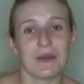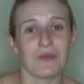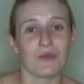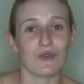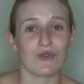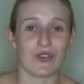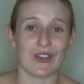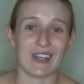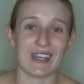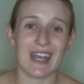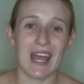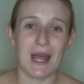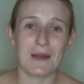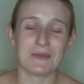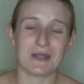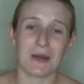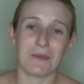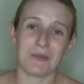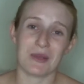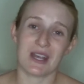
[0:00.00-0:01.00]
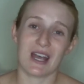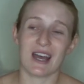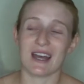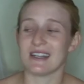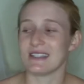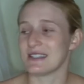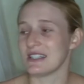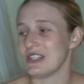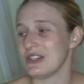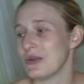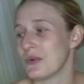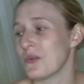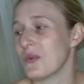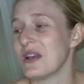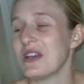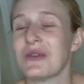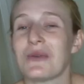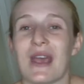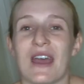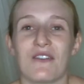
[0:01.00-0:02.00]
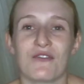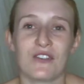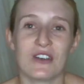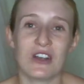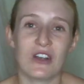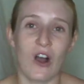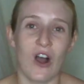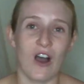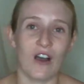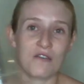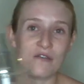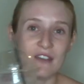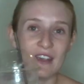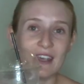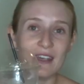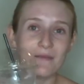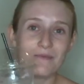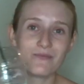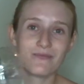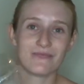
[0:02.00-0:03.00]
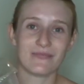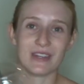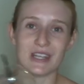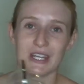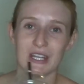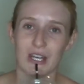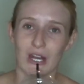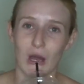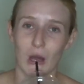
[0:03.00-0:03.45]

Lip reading: I'm really hyped up because when you get free coffee, you